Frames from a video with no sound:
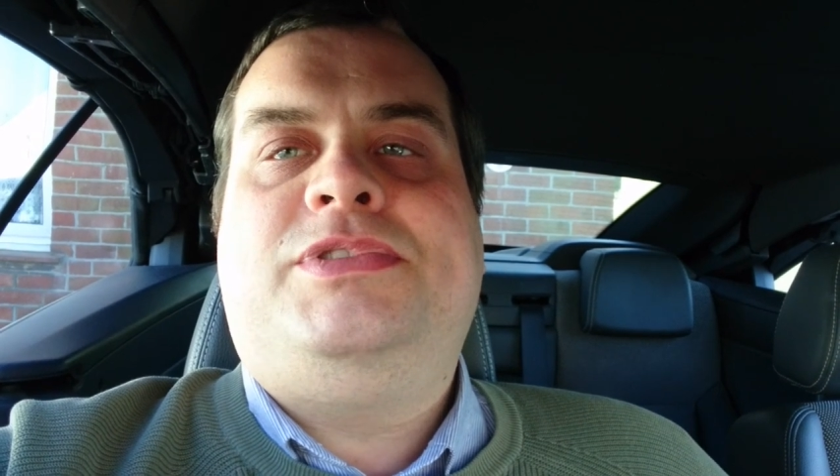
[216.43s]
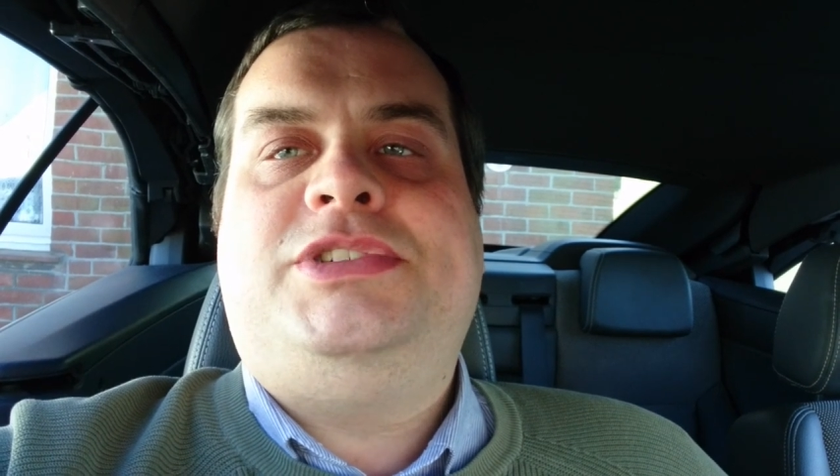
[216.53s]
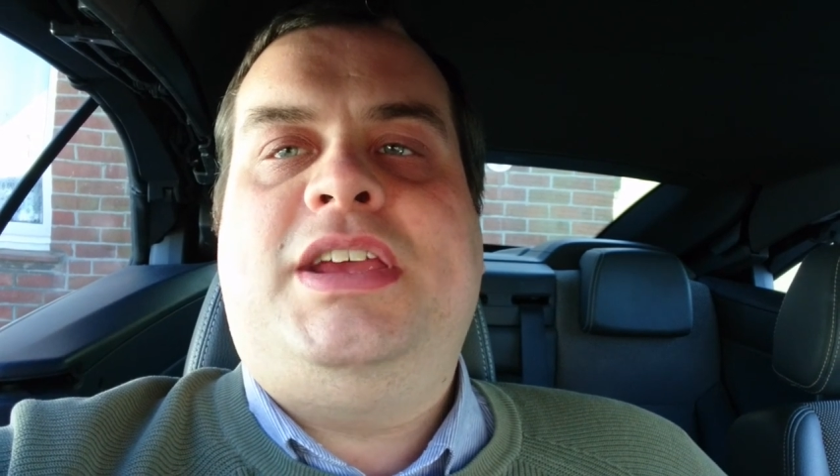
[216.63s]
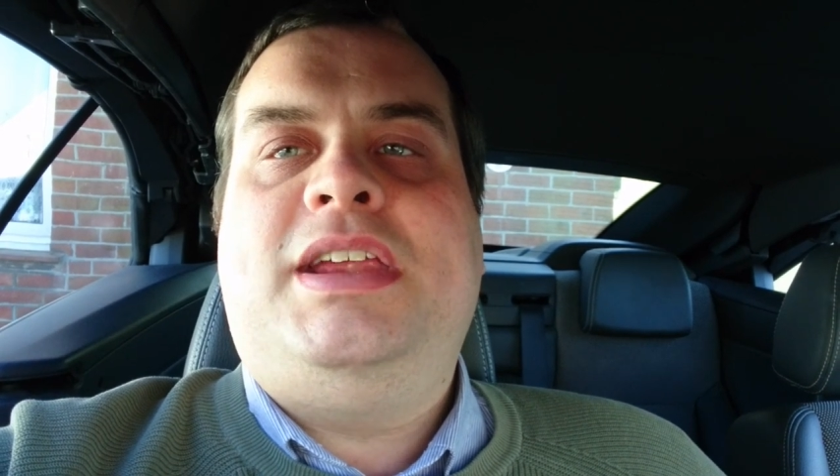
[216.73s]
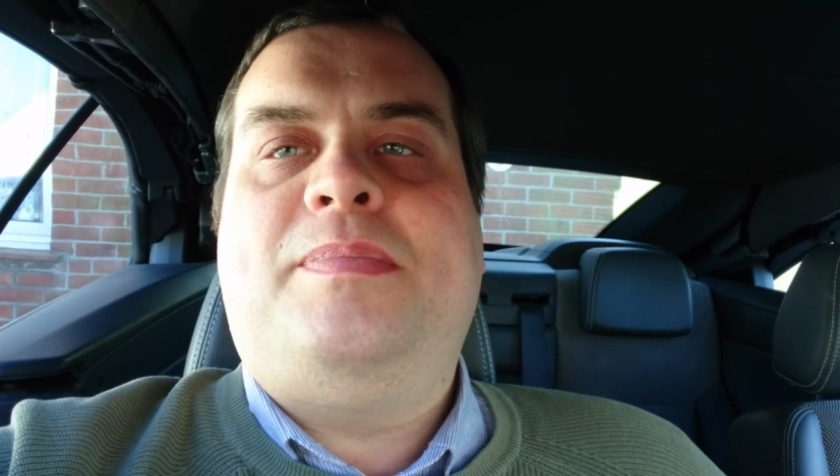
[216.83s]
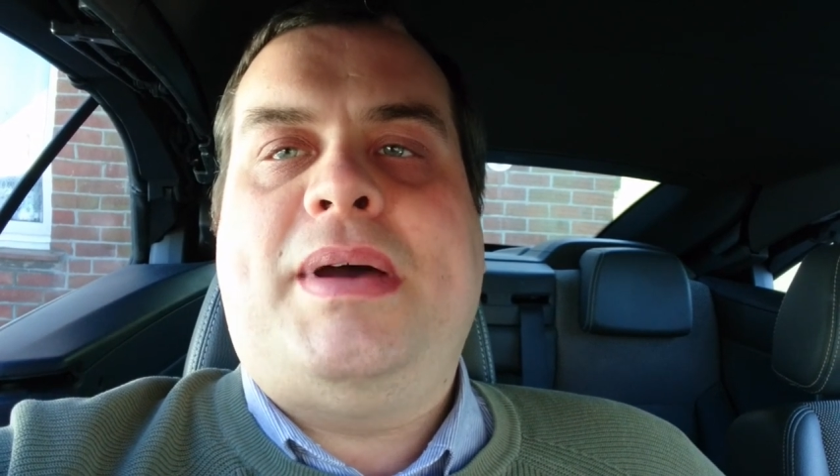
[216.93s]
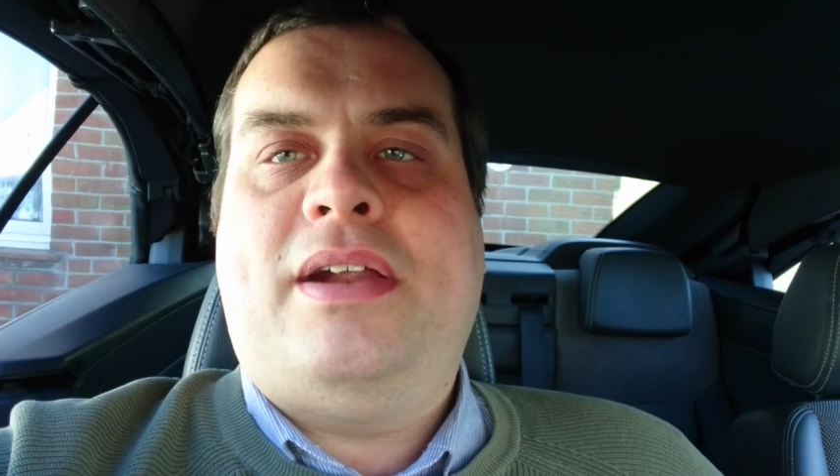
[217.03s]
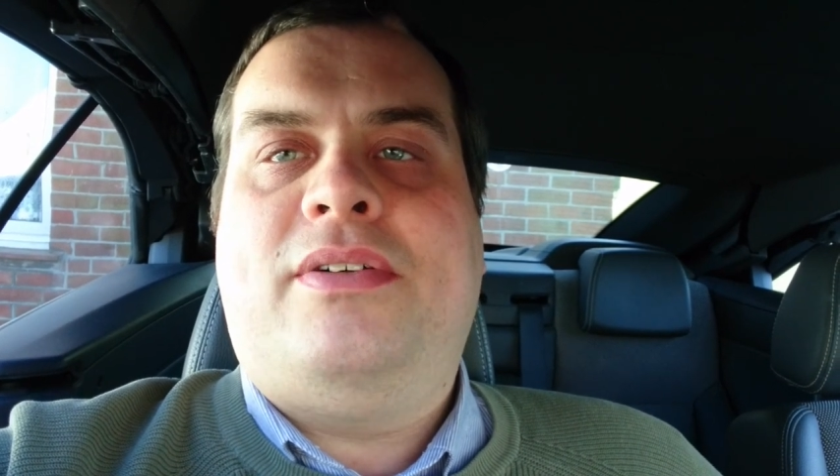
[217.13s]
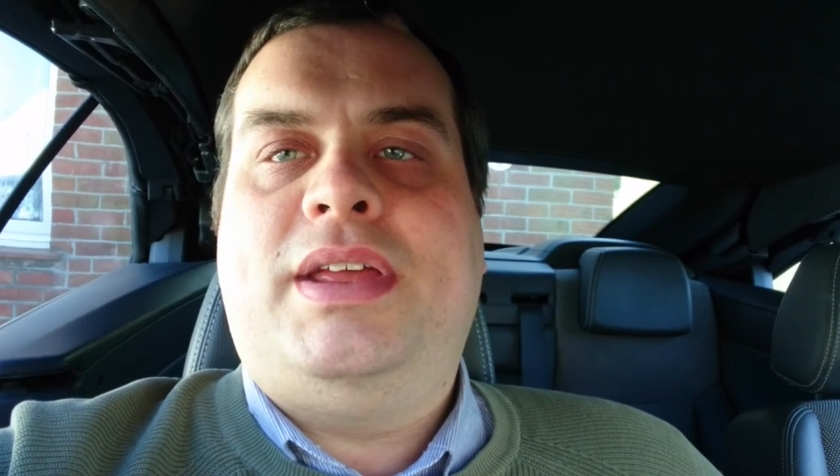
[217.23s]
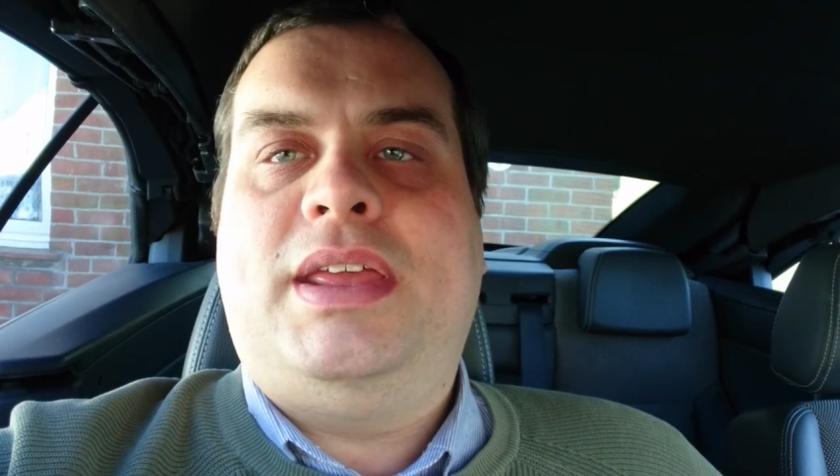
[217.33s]
Gene
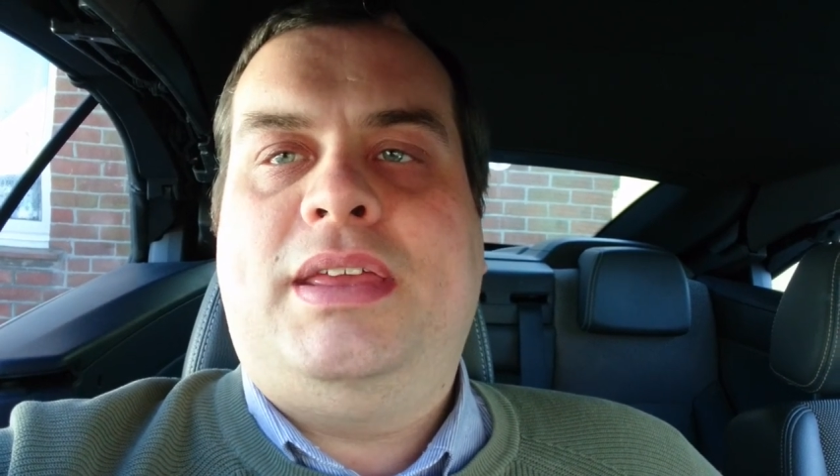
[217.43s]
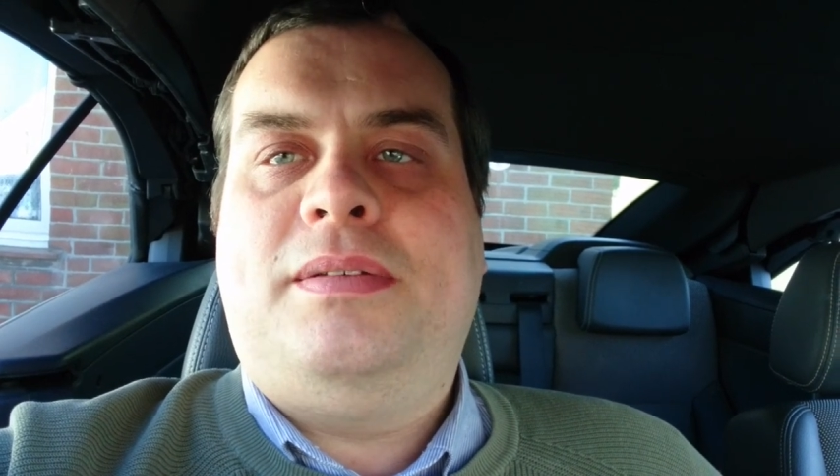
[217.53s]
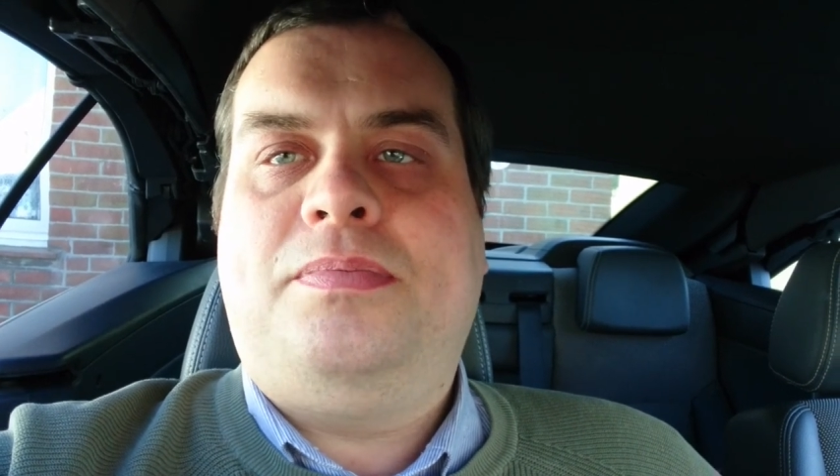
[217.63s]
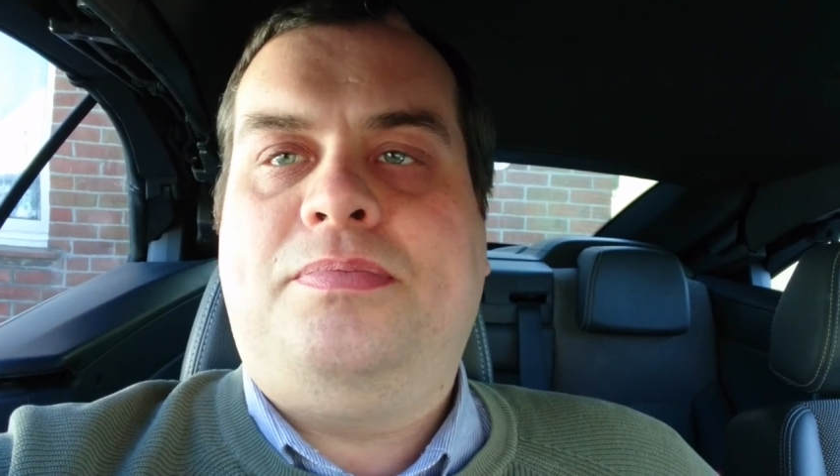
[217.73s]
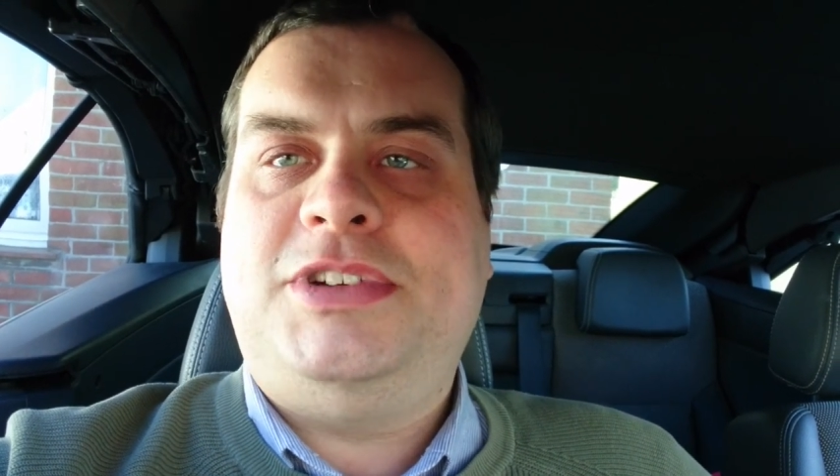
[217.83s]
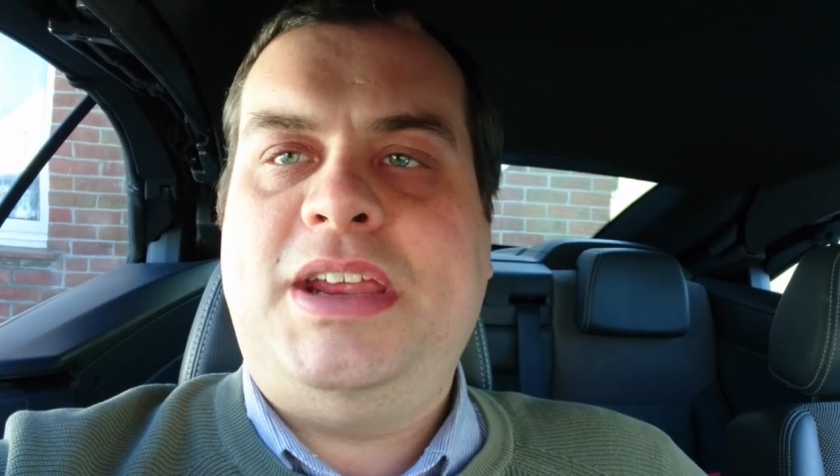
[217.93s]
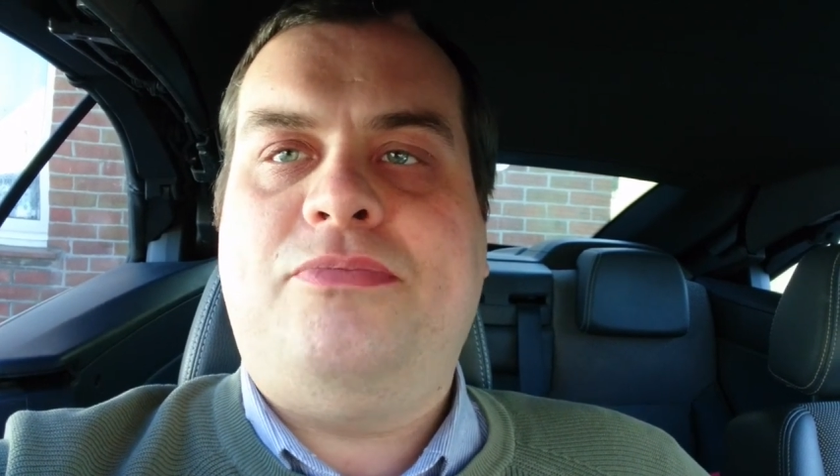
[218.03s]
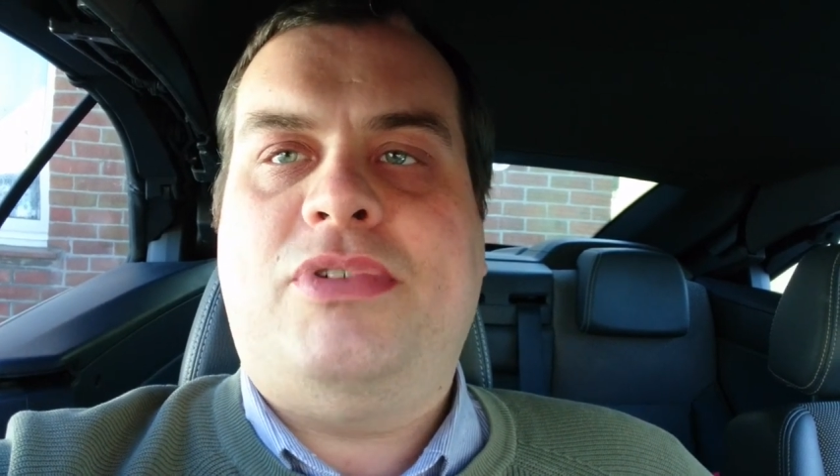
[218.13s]
Barry, Gene